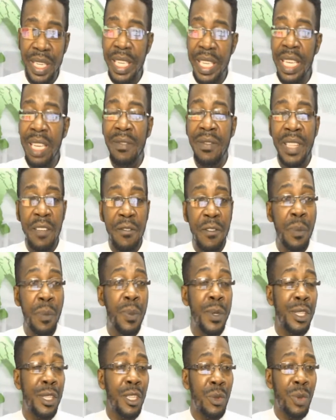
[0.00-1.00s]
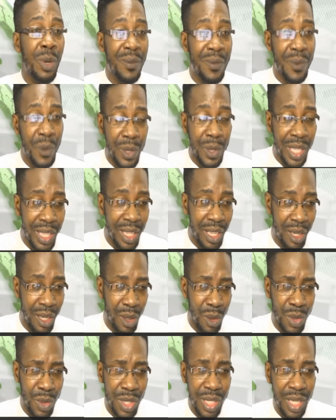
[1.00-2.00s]
even if you put it to a vote in the
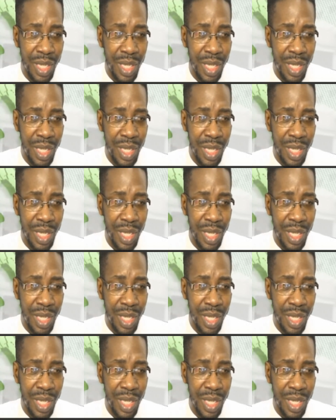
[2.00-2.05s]
House.